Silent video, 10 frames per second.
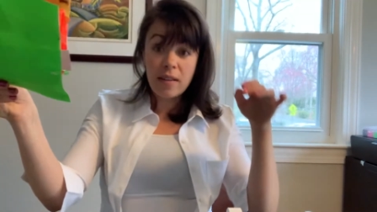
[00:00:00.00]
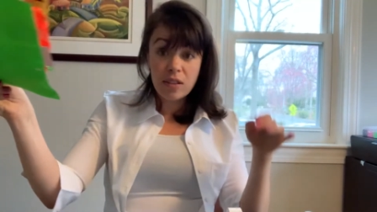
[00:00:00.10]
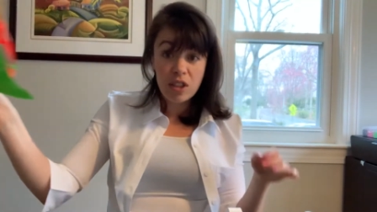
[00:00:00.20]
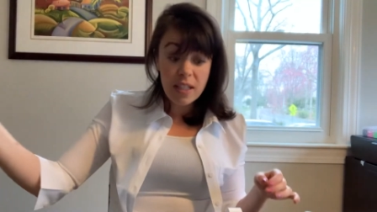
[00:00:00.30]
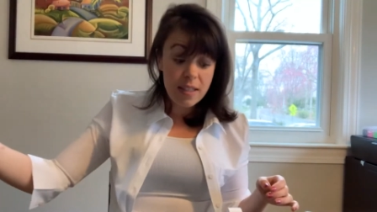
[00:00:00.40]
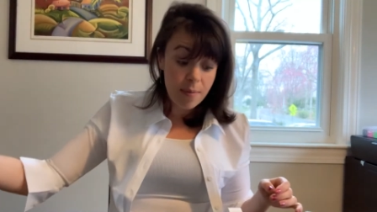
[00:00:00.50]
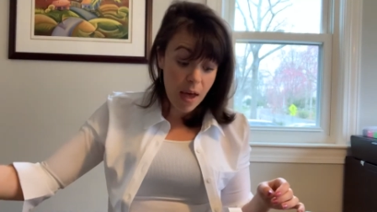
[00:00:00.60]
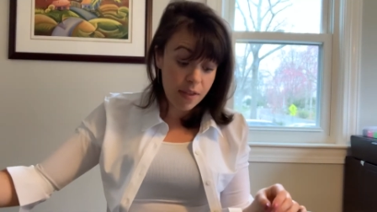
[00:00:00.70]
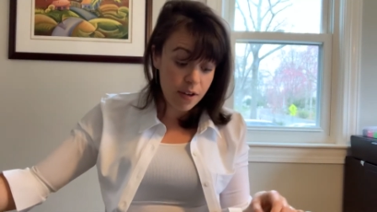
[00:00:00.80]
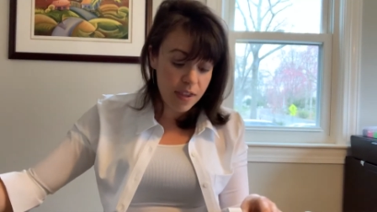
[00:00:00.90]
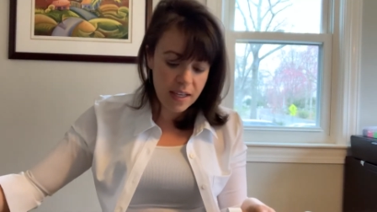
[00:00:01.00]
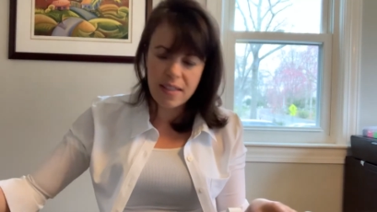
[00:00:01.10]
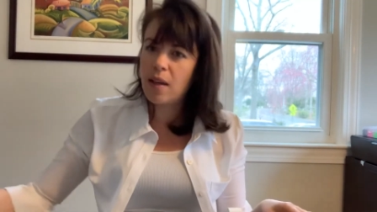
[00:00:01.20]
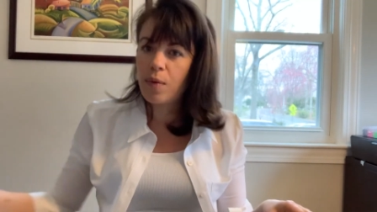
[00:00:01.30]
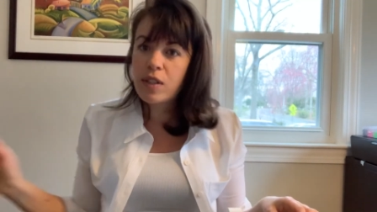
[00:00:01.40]
She did some other things
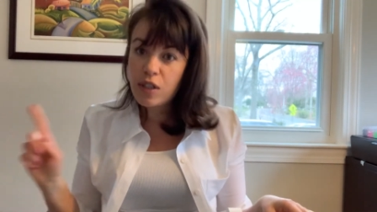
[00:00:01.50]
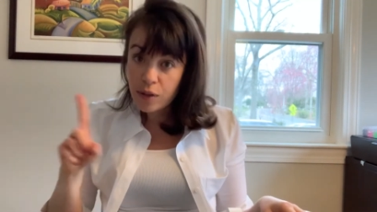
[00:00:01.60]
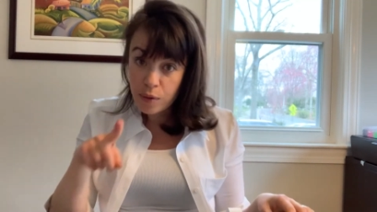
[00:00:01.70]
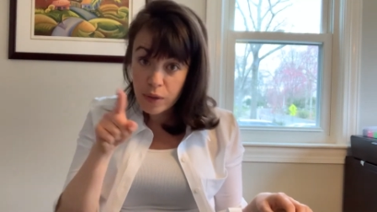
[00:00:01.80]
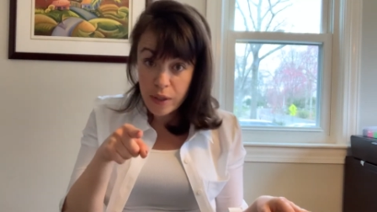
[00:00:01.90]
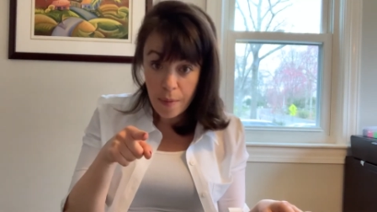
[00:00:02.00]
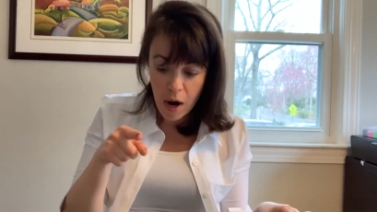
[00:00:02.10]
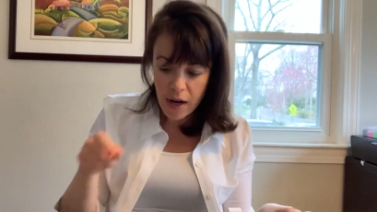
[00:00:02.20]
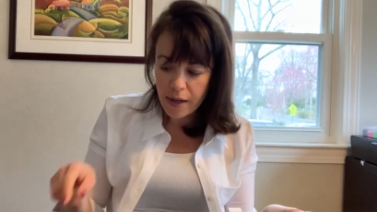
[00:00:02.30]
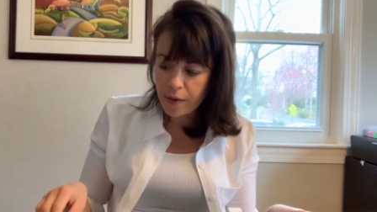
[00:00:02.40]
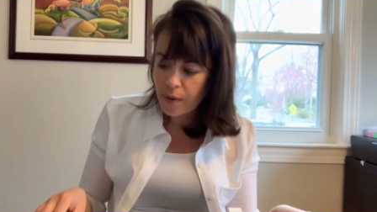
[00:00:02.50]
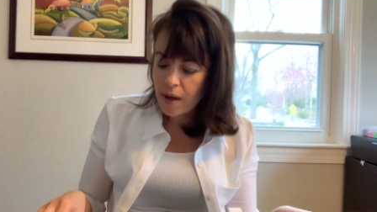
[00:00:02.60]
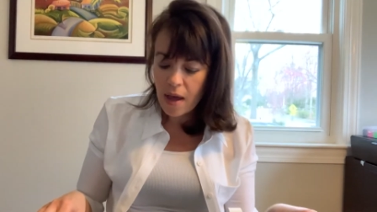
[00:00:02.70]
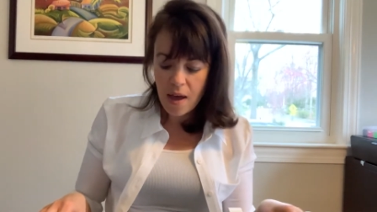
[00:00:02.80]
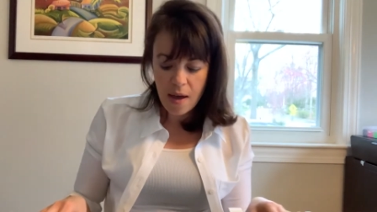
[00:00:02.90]
that we'll do tomorrow,
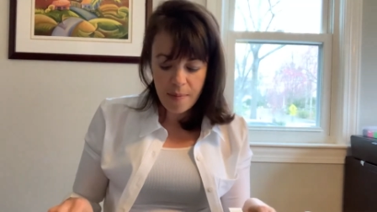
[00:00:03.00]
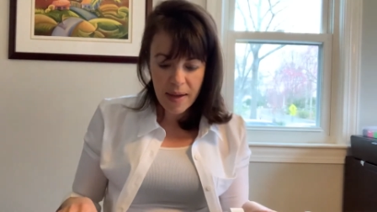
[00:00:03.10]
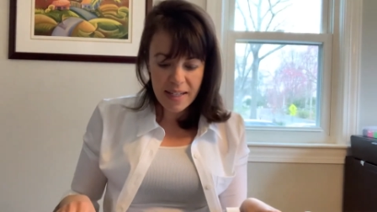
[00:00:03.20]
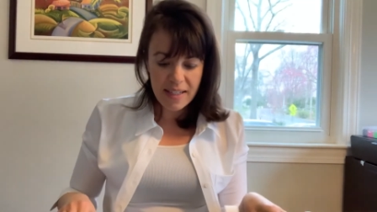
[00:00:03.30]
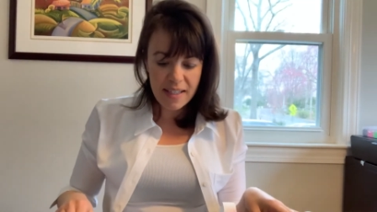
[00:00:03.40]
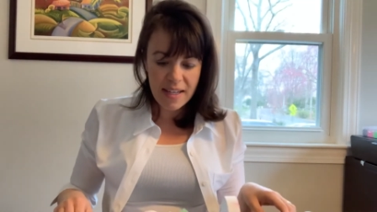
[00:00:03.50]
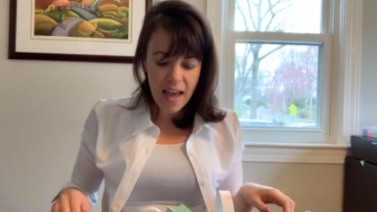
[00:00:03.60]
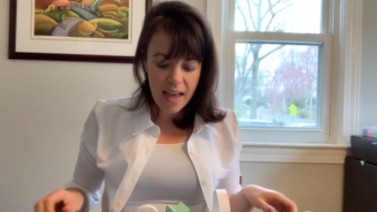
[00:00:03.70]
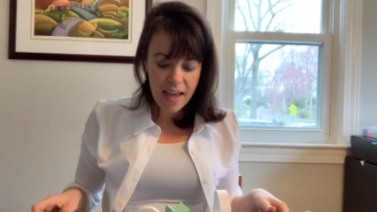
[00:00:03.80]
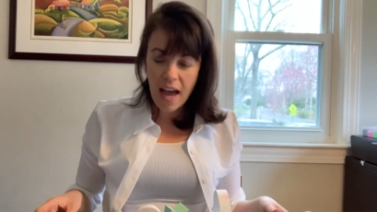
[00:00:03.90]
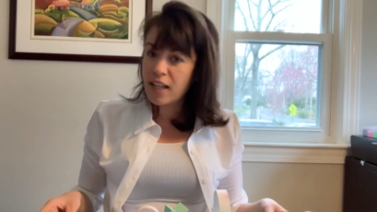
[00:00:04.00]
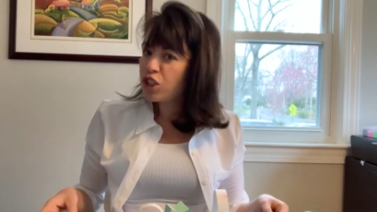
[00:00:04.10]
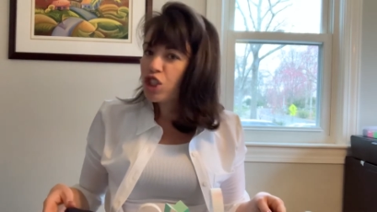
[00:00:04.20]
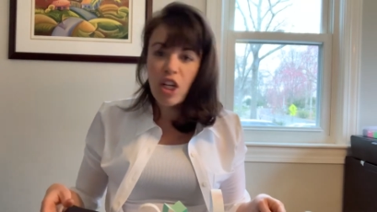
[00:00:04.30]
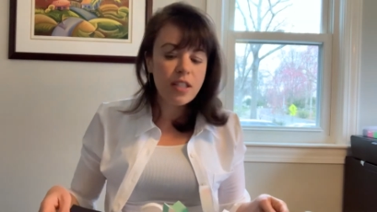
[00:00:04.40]
but today I
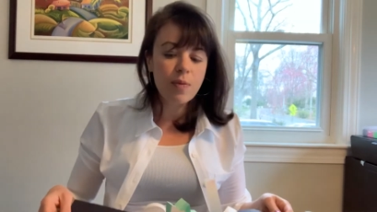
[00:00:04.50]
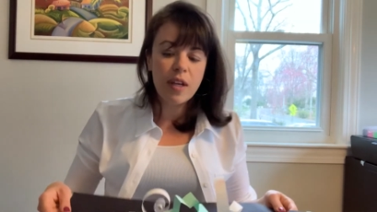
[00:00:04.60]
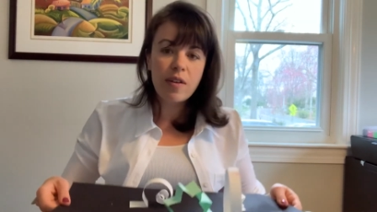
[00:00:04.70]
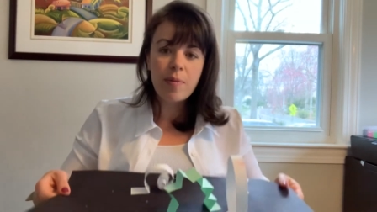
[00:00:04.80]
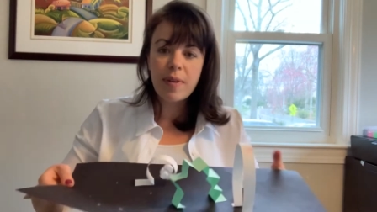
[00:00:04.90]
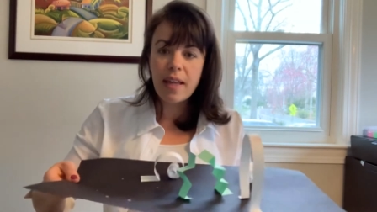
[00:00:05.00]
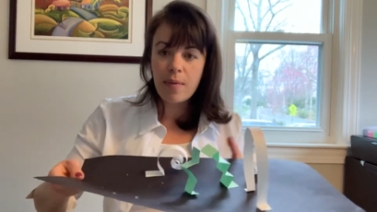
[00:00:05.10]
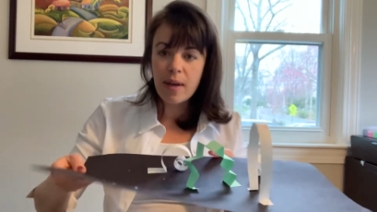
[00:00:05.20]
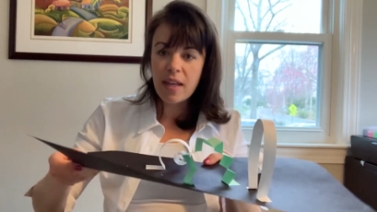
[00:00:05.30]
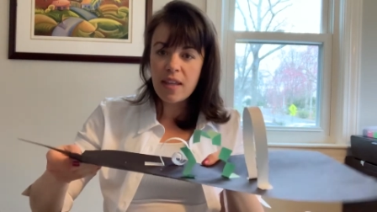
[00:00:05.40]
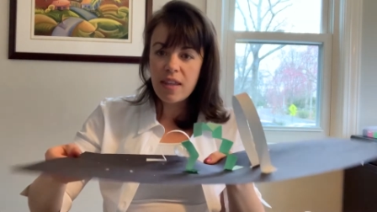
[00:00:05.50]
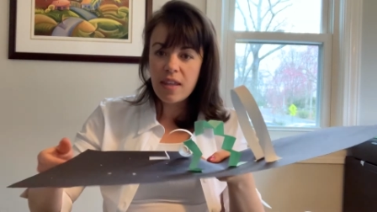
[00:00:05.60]
just want you to play with